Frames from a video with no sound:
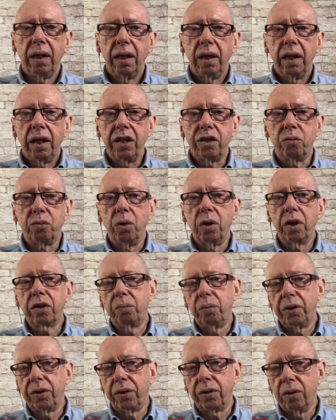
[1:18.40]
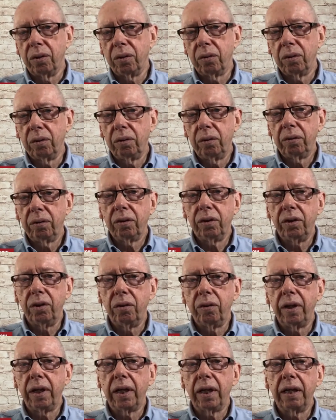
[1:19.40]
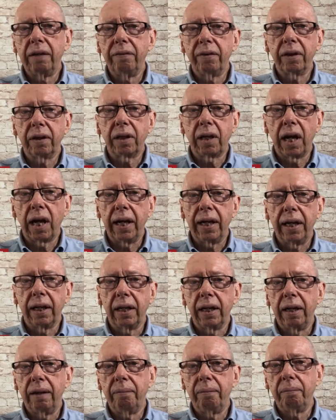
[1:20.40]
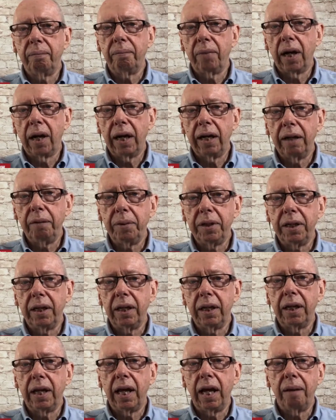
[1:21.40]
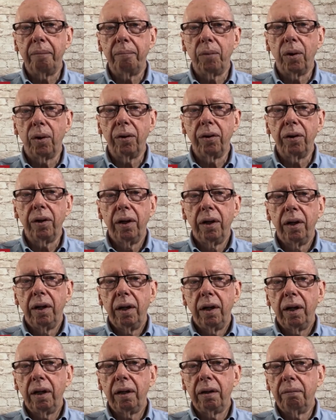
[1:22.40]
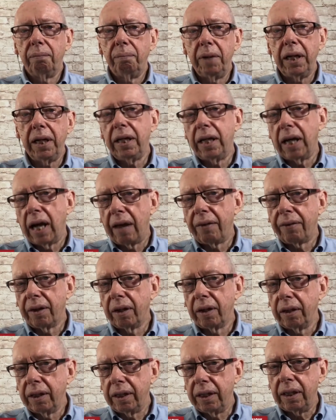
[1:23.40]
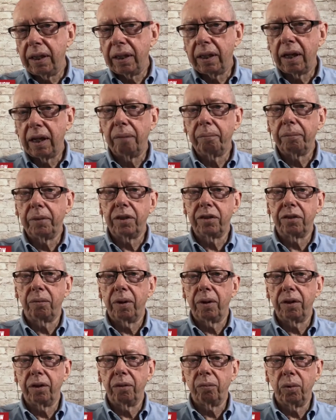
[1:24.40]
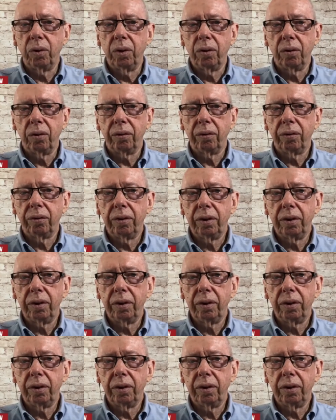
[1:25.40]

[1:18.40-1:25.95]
He's worked with Google, Unilever, KLM, ABN AMRO, and many other leading companies around the world.